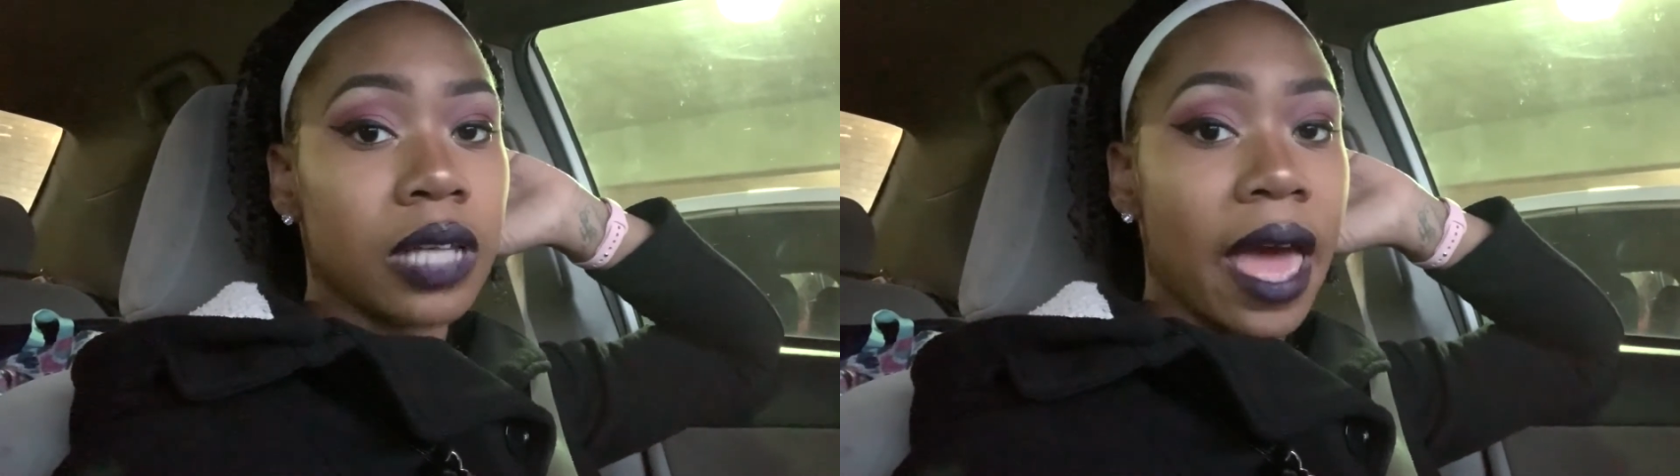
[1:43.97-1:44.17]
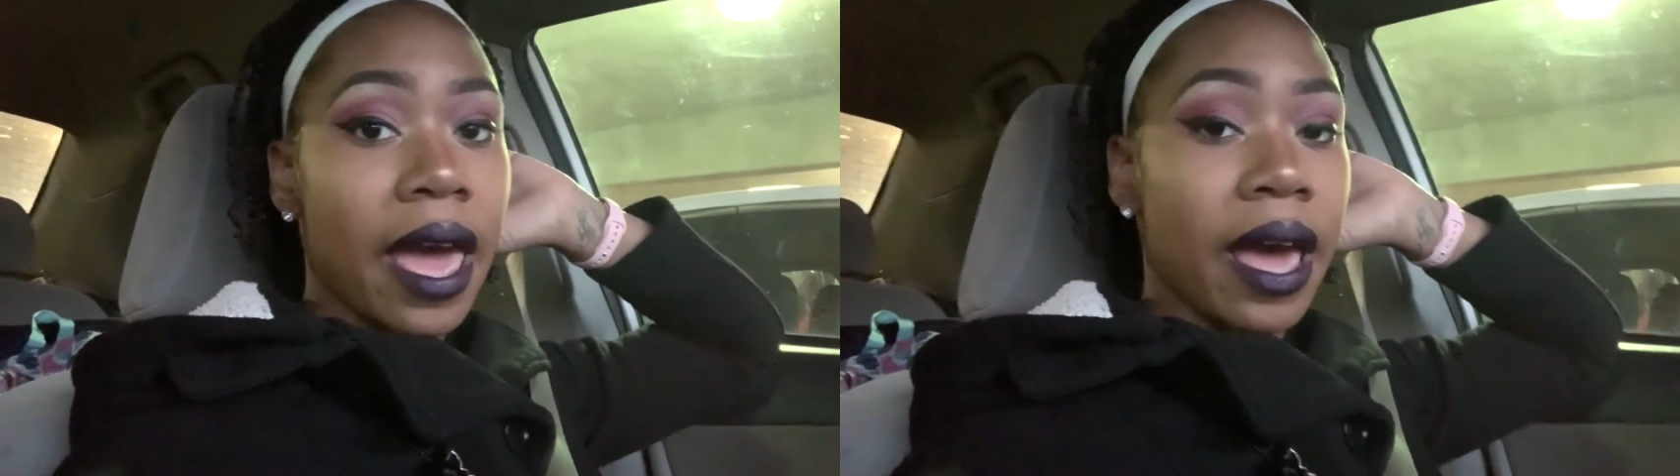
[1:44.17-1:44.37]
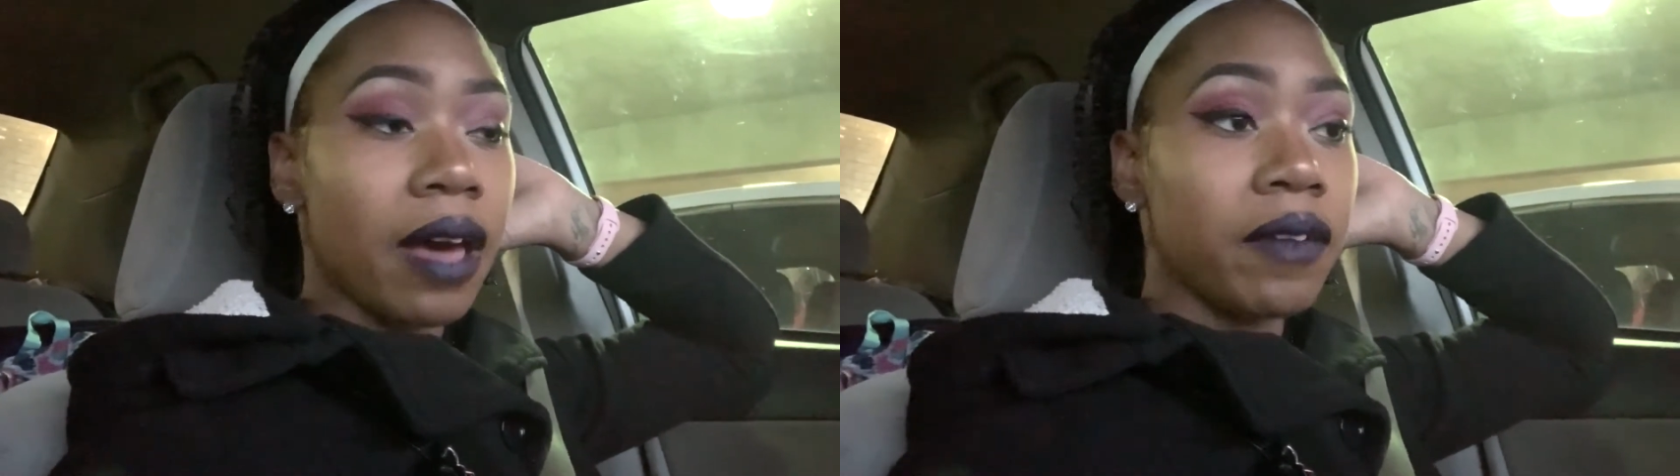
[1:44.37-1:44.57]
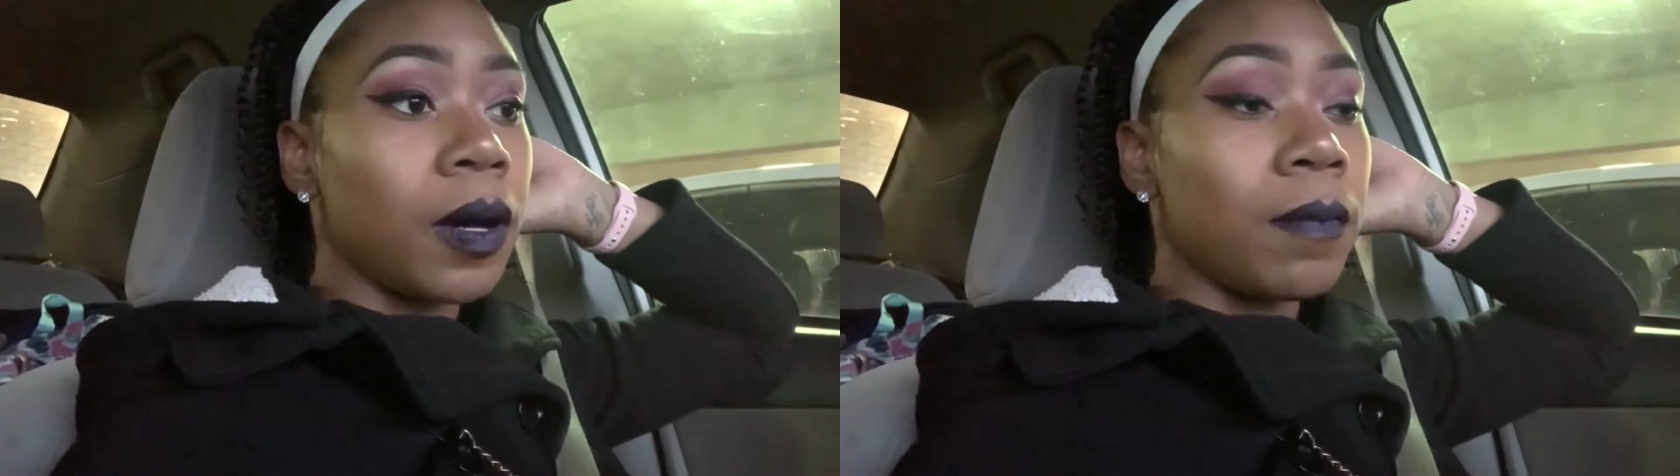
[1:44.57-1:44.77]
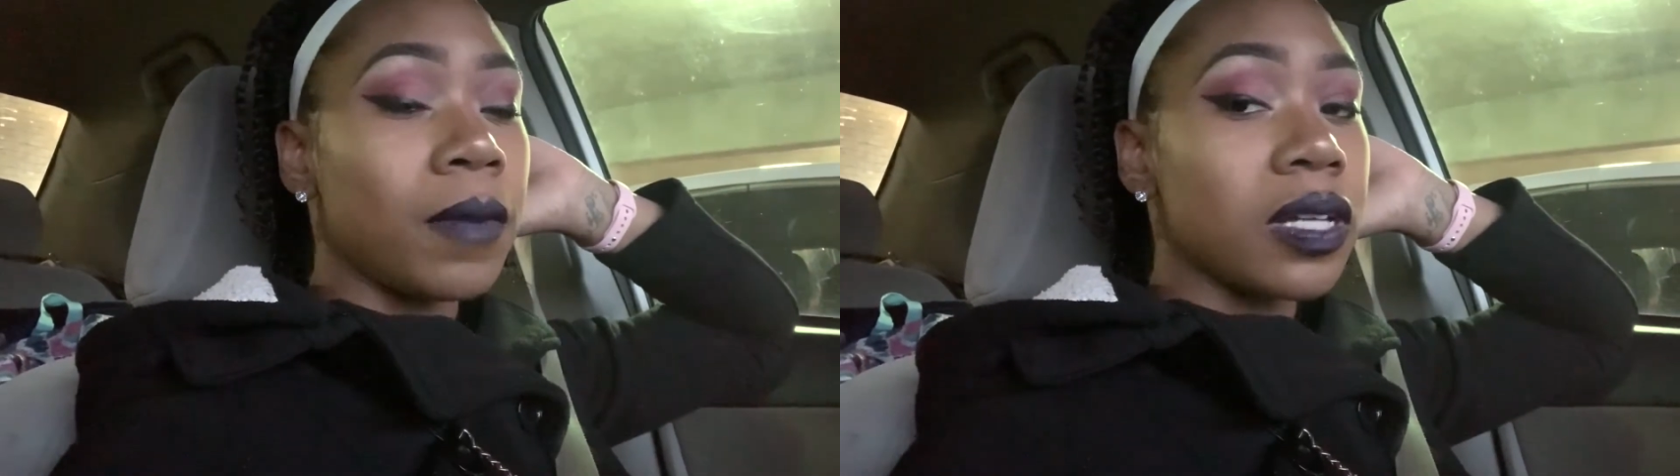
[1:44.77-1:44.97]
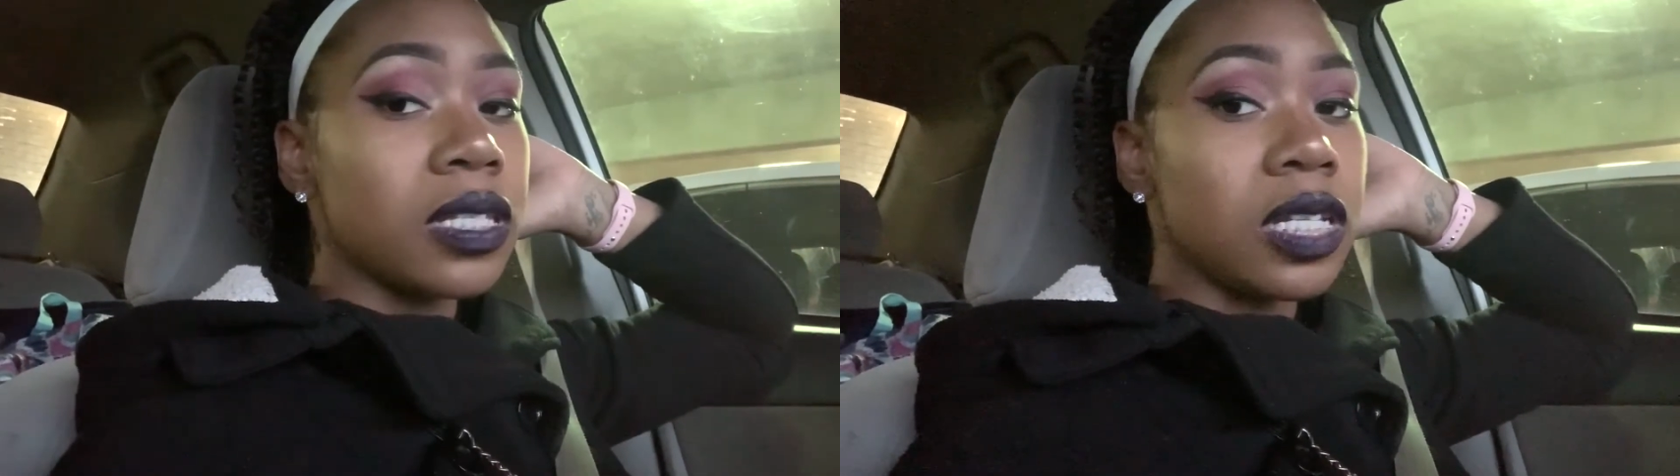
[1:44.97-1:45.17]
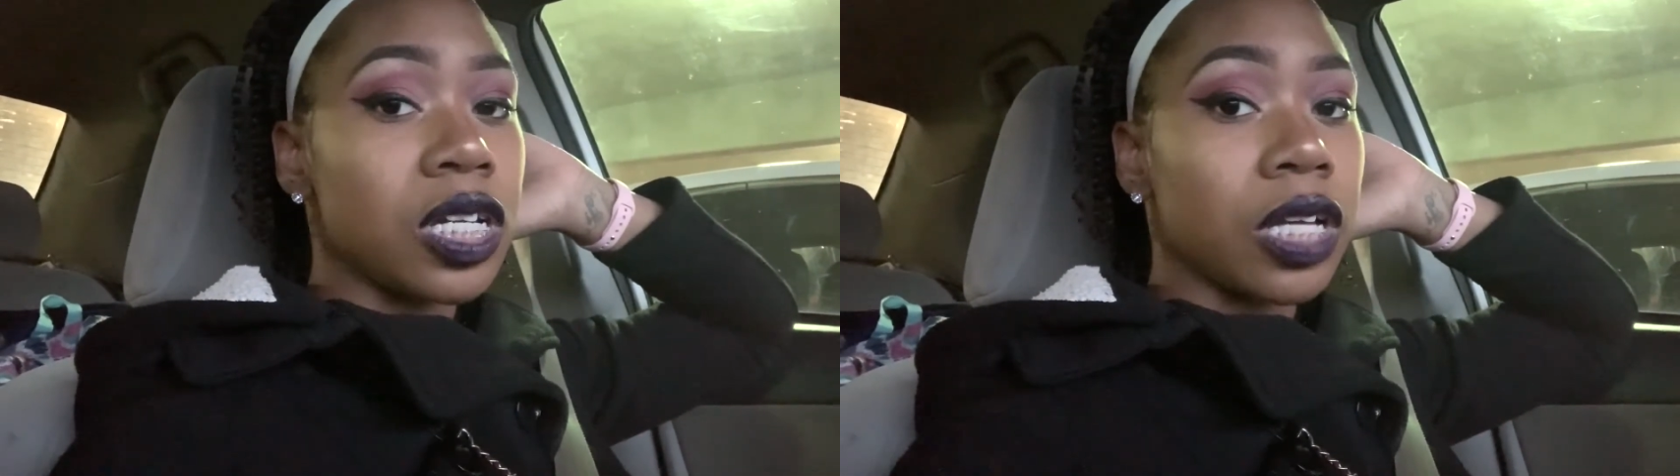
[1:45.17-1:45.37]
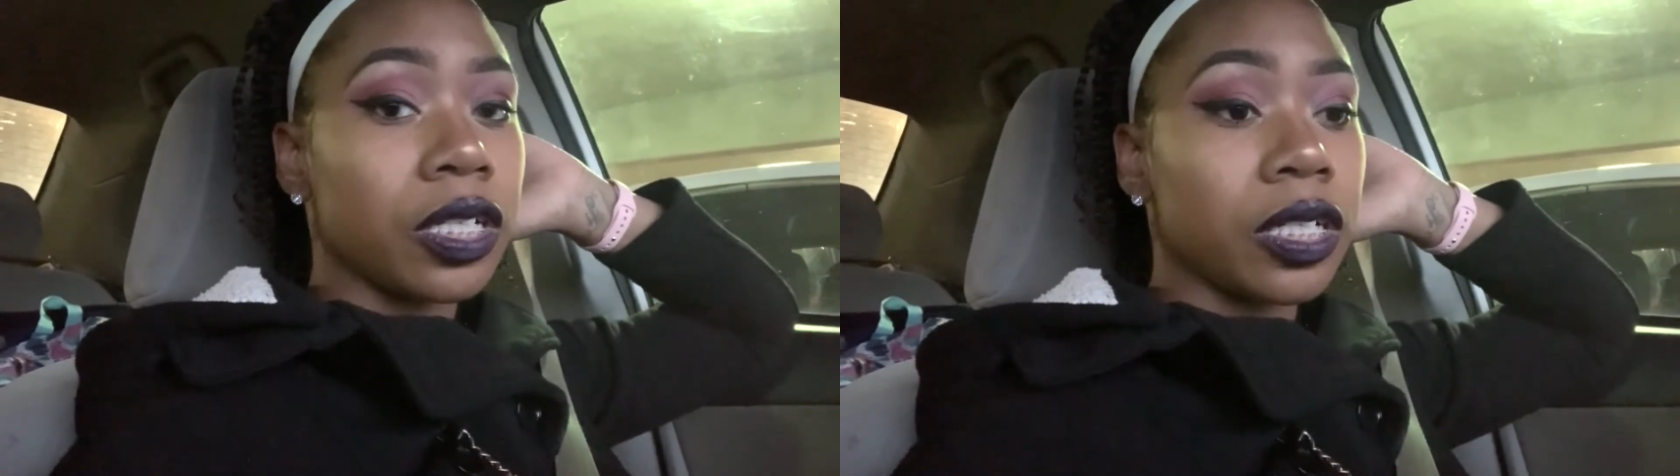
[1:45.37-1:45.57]
to have amongst each
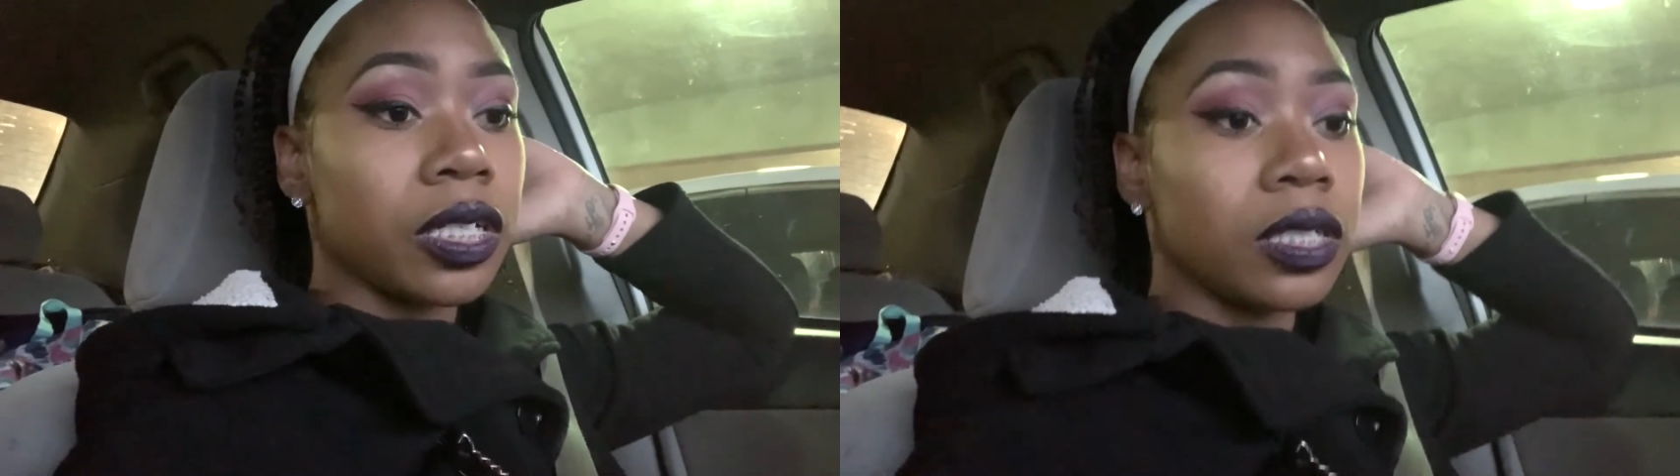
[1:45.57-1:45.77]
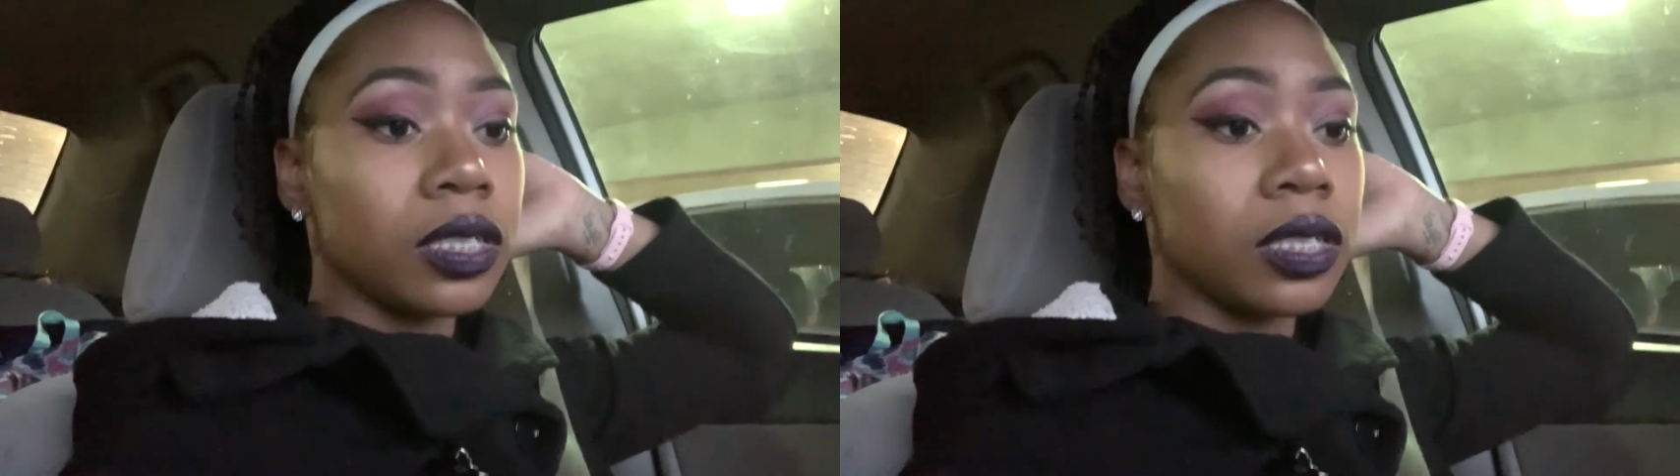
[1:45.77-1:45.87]
other.